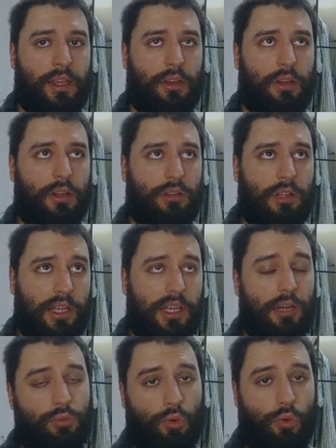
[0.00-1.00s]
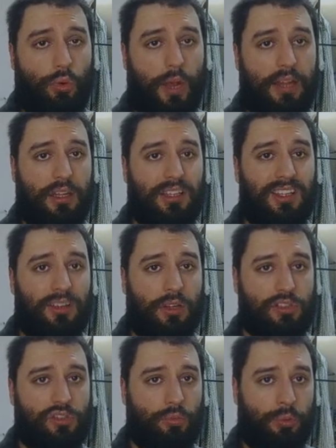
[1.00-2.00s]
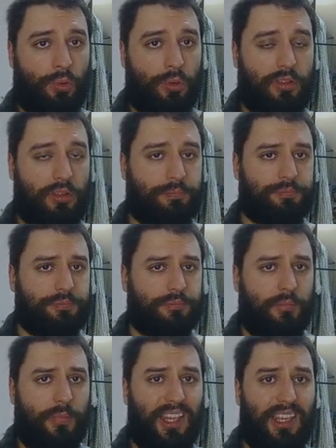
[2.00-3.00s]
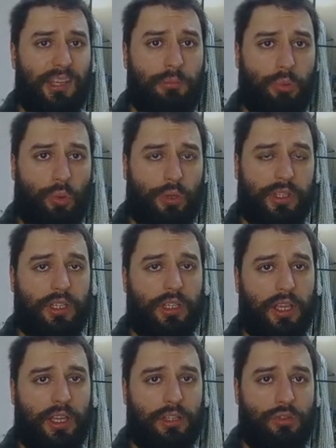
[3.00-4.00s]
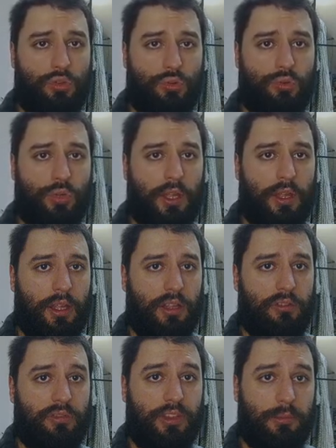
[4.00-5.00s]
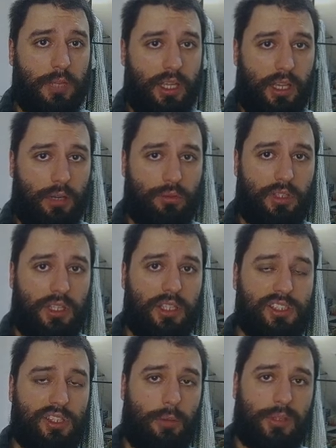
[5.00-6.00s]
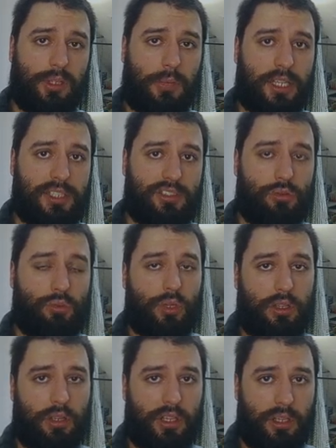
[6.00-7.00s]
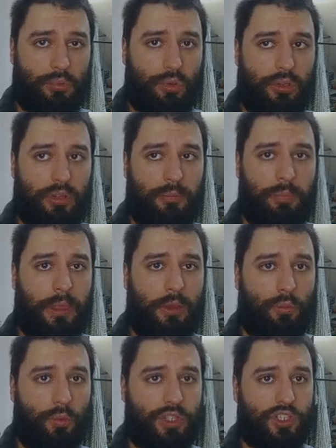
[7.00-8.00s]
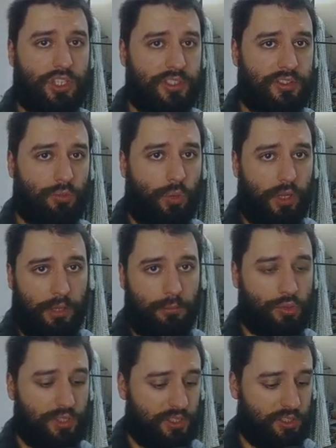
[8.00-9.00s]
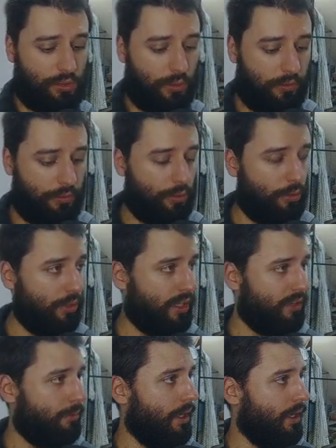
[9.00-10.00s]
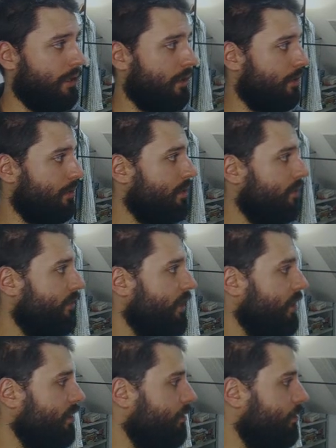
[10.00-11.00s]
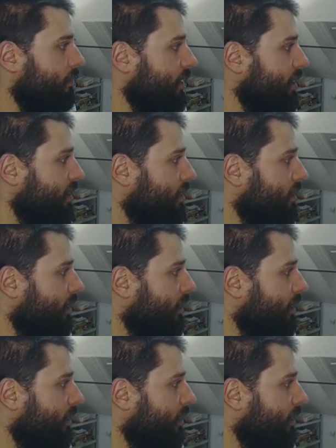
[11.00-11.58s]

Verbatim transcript: the layout or rather did not support importing a new Vim layout that is optimized to another keyboard which is what I'm using. So if you look at my uh, dot file over here,